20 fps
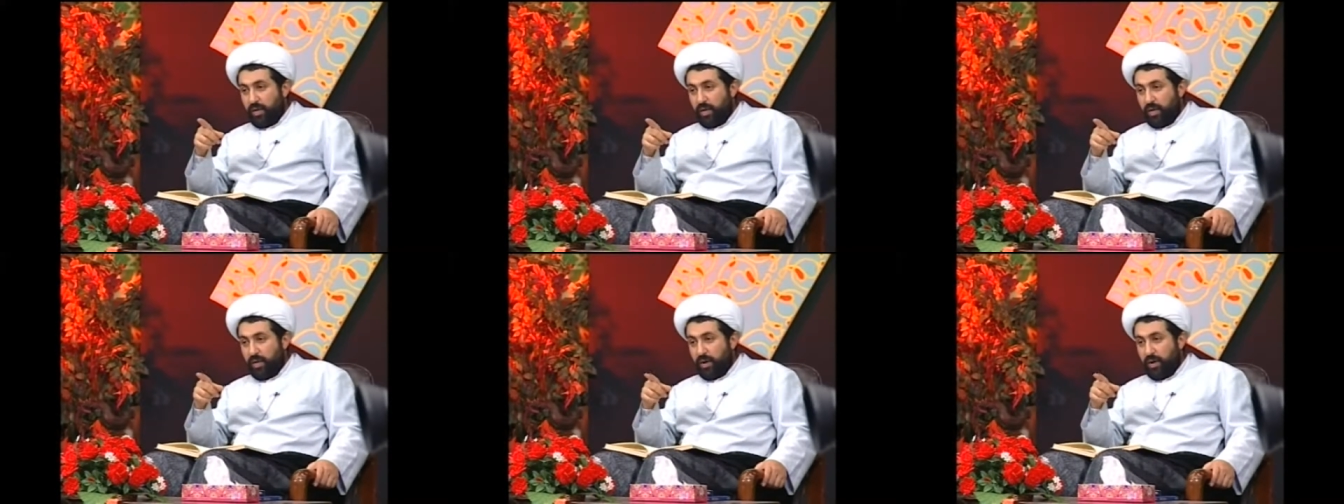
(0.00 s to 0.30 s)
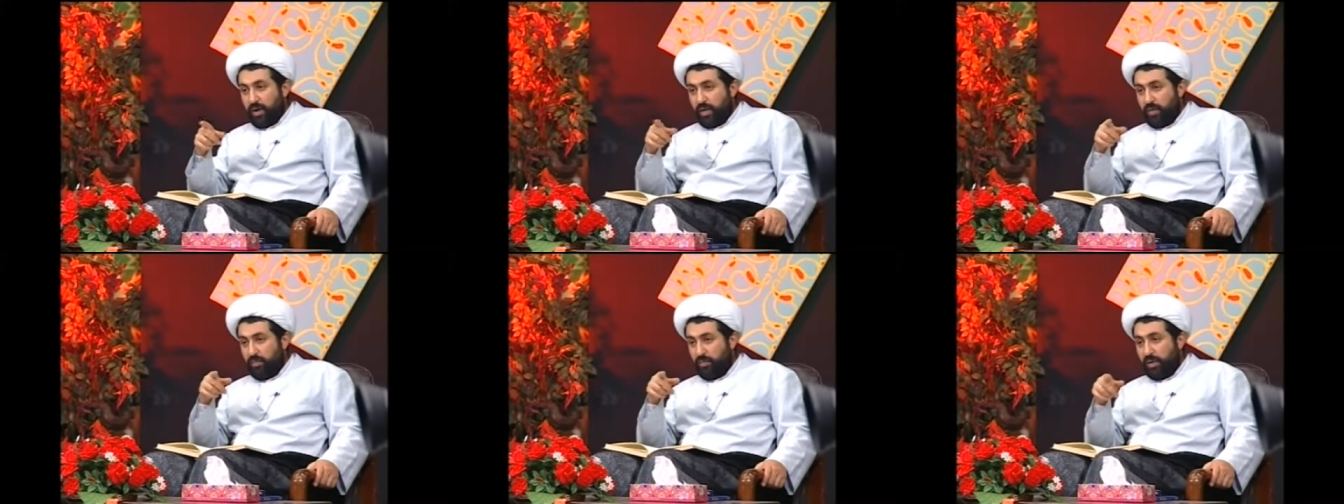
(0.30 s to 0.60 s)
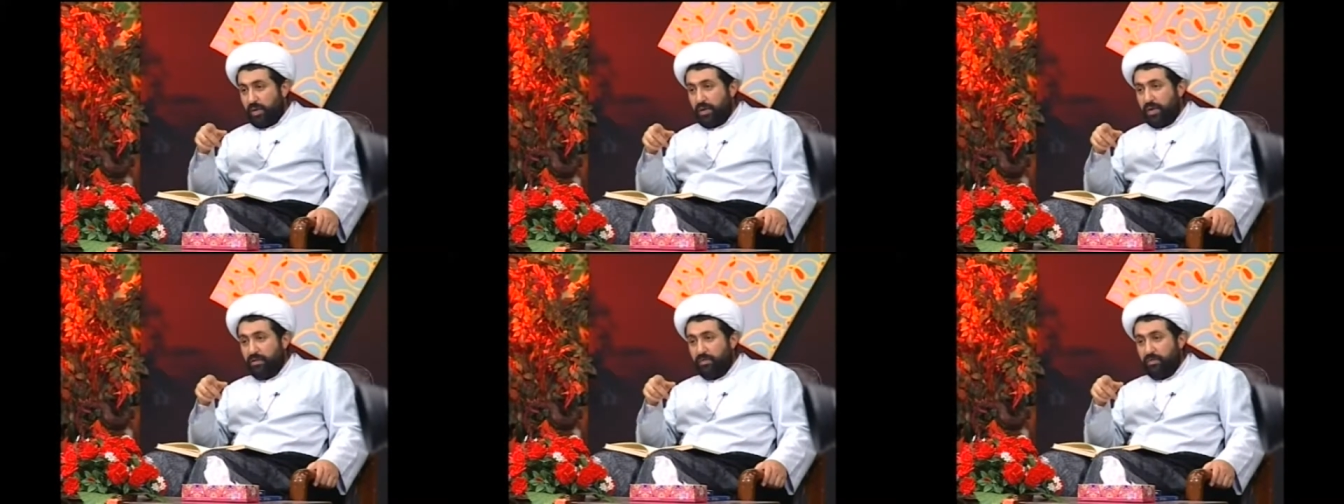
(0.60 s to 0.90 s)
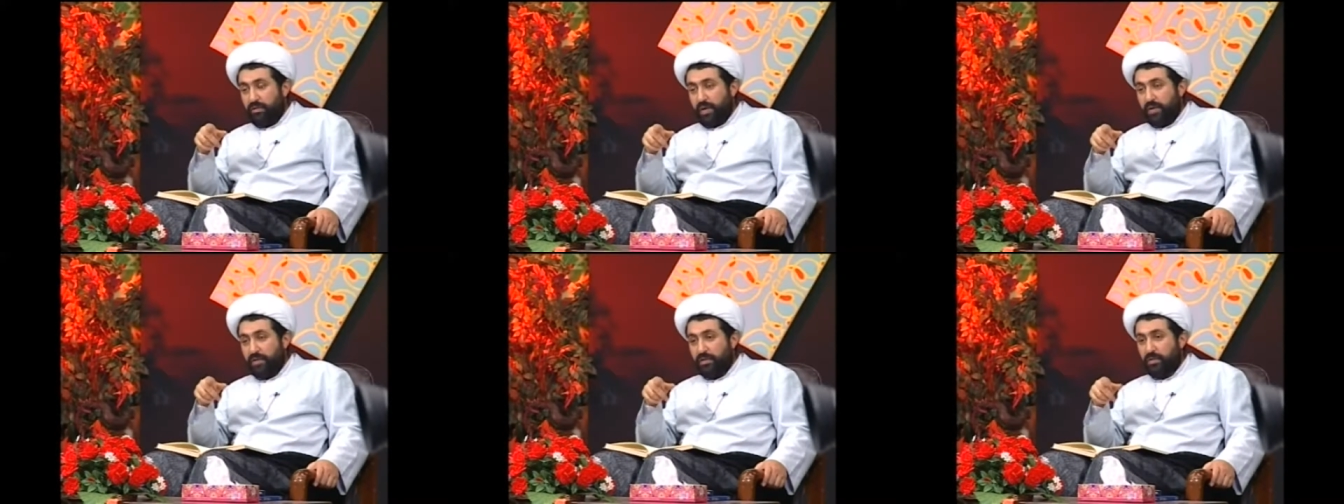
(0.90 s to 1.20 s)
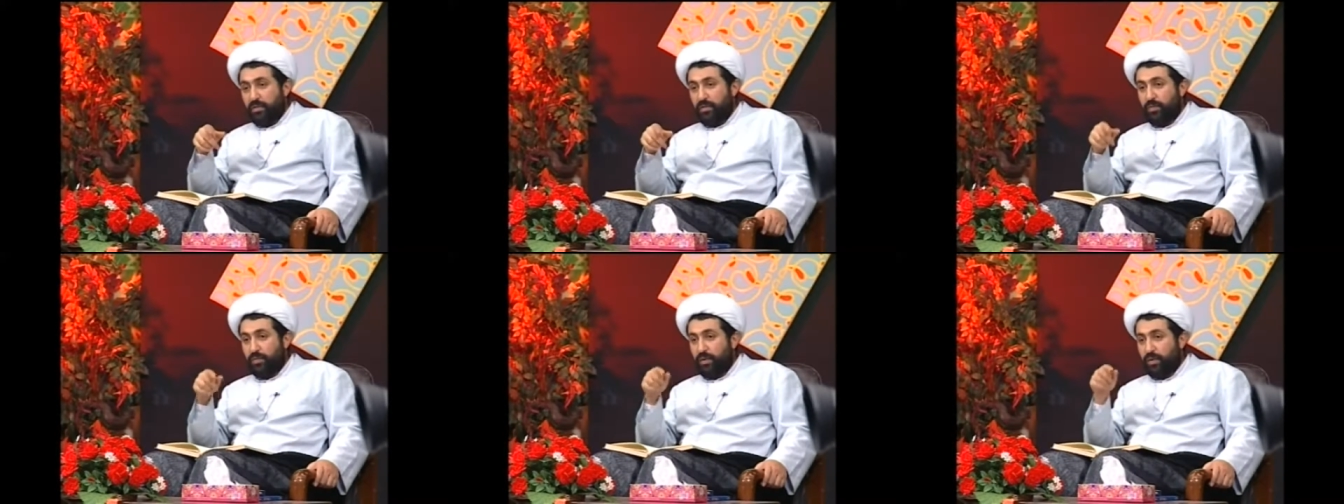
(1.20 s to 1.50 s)
I believe
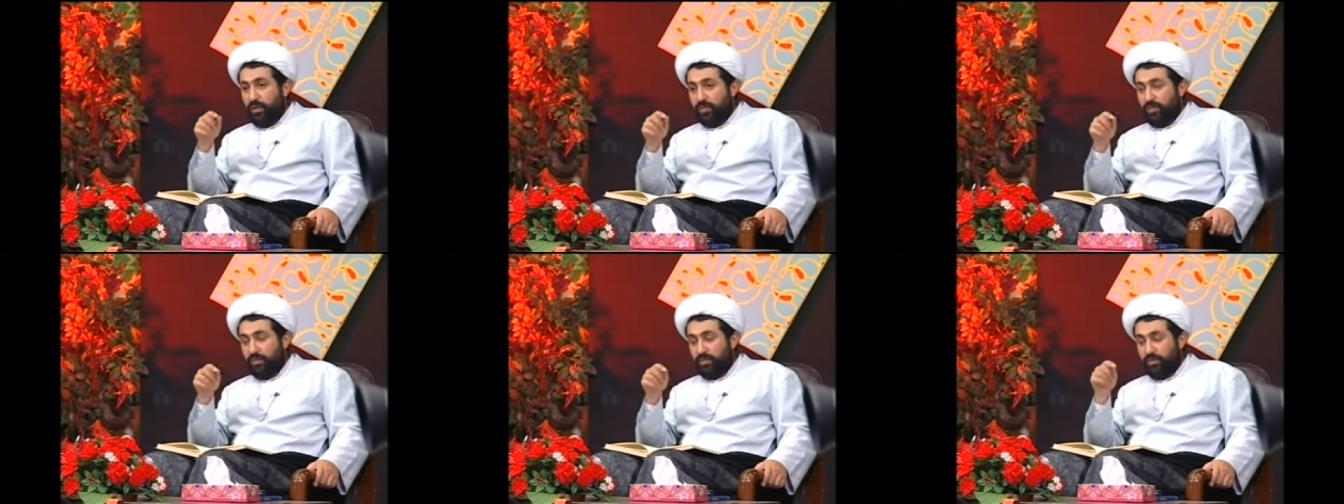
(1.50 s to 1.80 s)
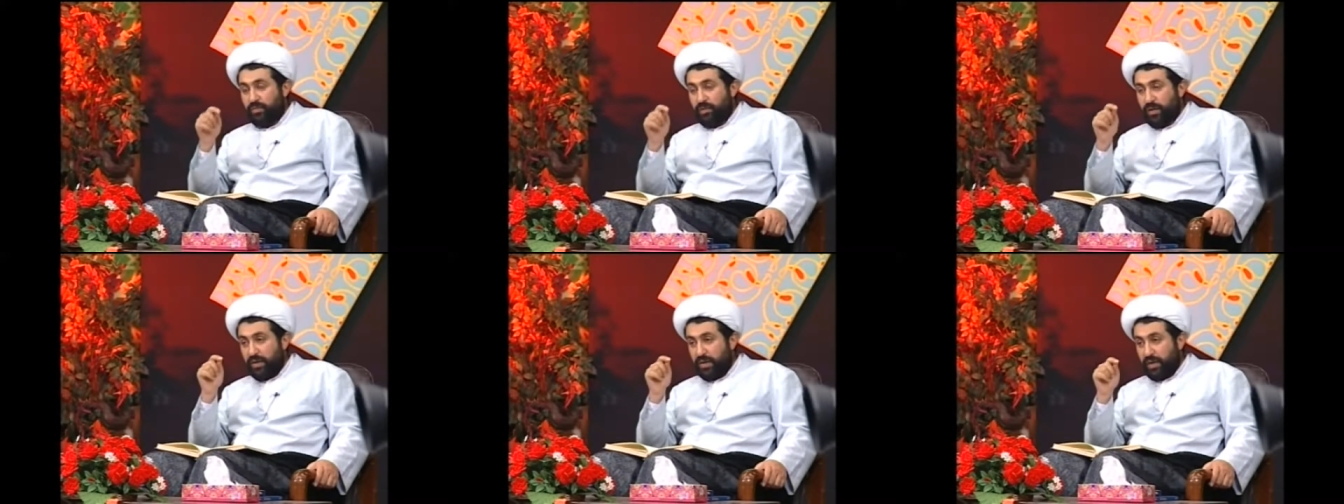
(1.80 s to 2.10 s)
that one of the very